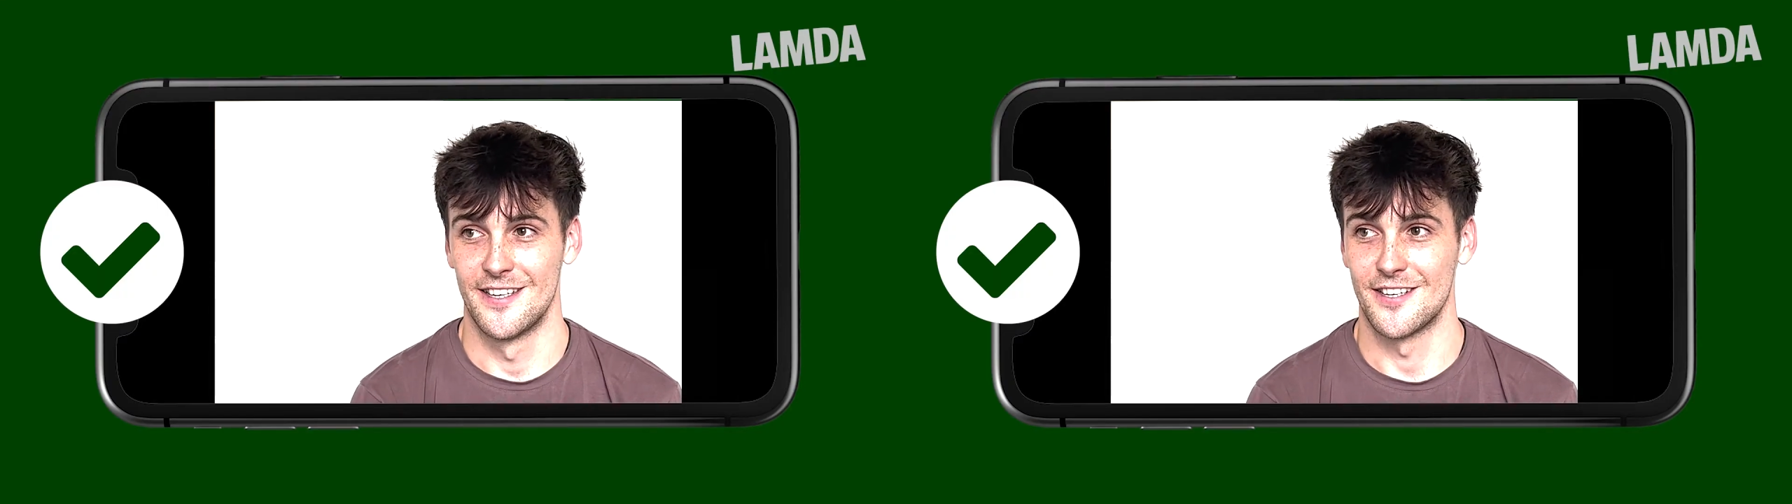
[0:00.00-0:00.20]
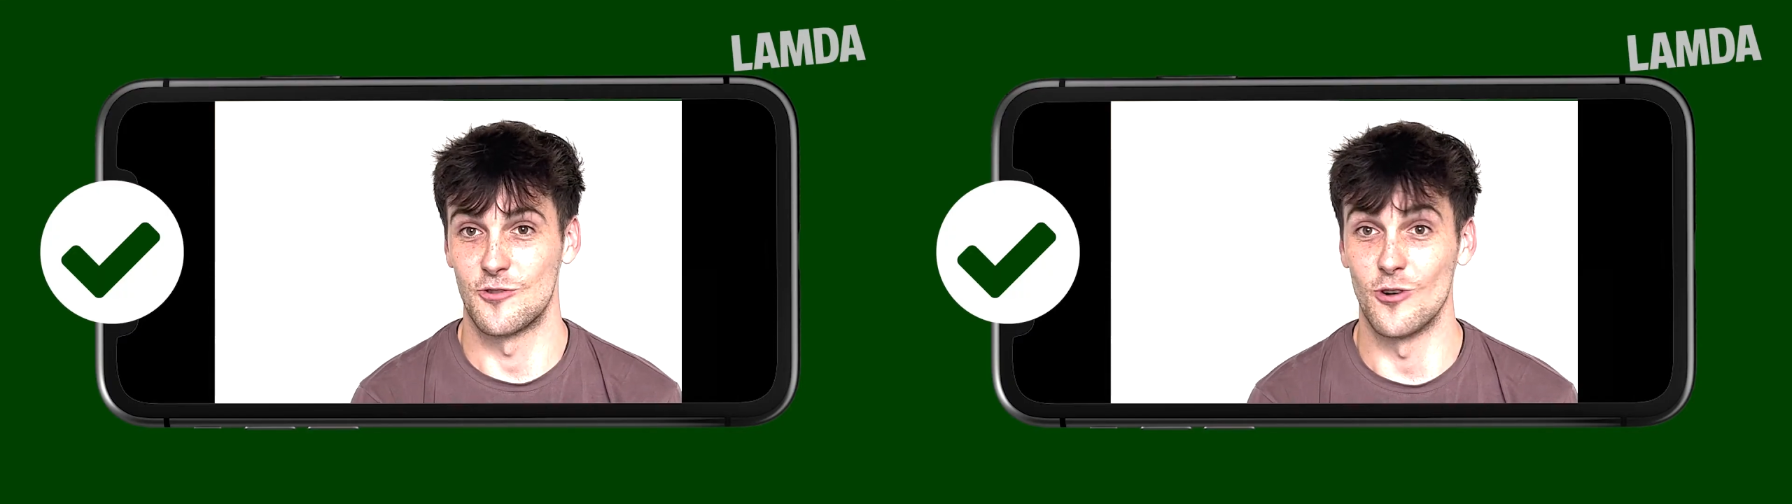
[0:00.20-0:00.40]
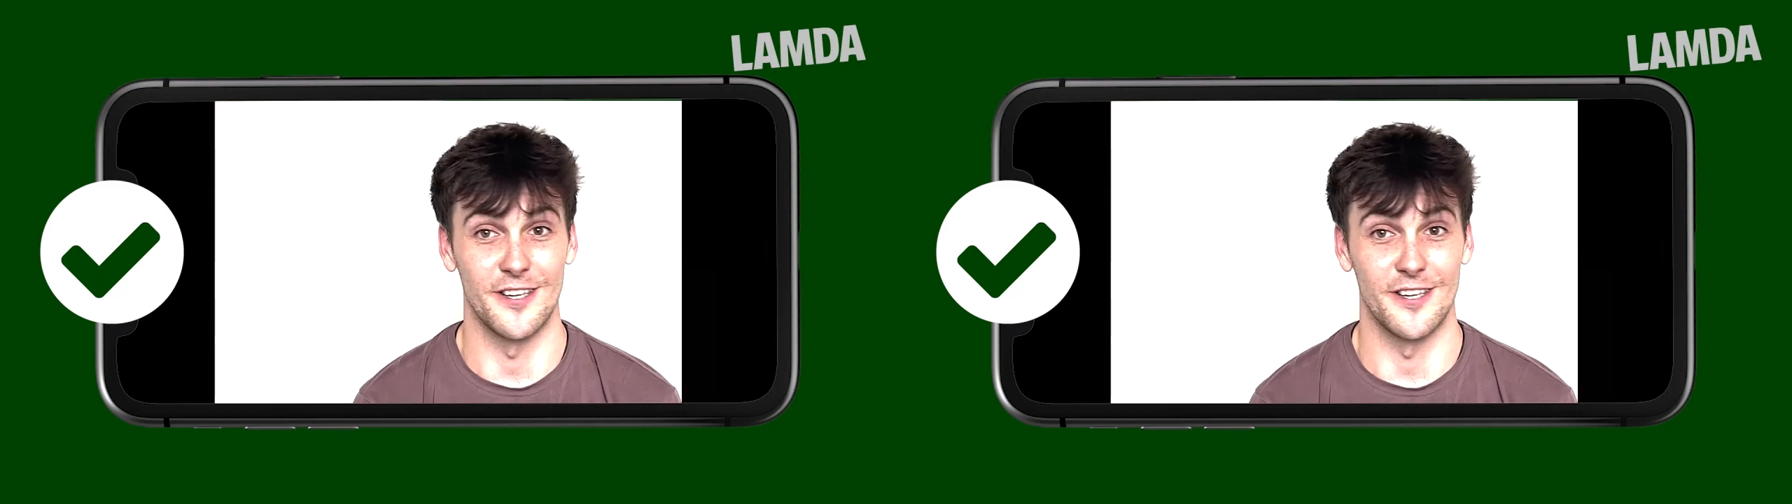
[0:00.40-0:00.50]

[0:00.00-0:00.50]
quite